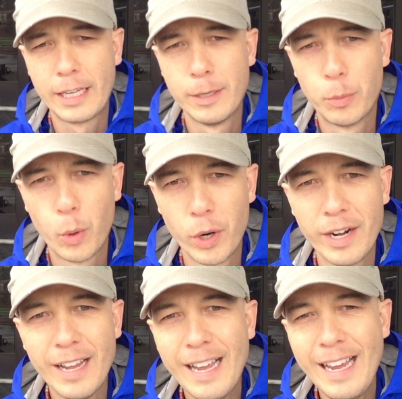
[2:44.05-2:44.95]

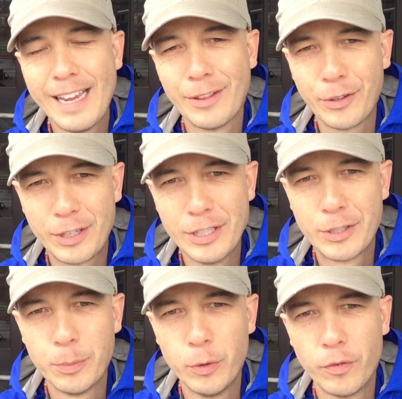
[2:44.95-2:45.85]
keyboard, and looking
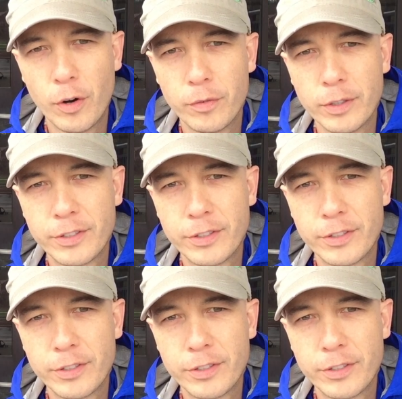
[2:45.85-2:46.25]
to move over.